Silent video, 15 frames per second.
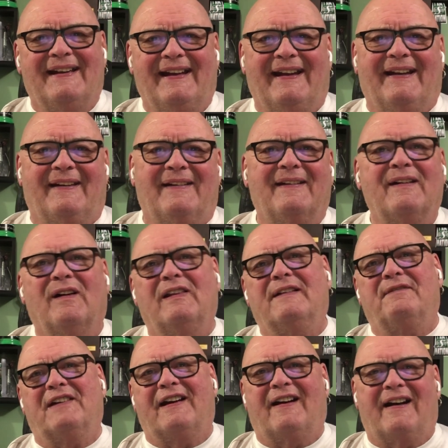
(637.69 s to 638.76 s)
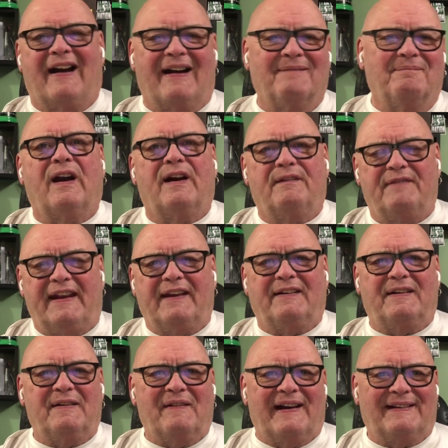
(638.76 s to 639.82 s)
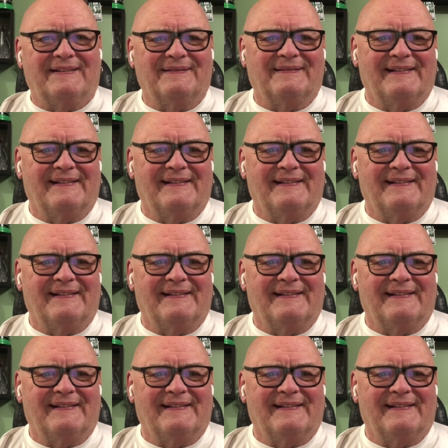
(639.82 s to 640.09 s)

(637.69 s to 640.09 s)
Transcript: and Oliveira carved into it.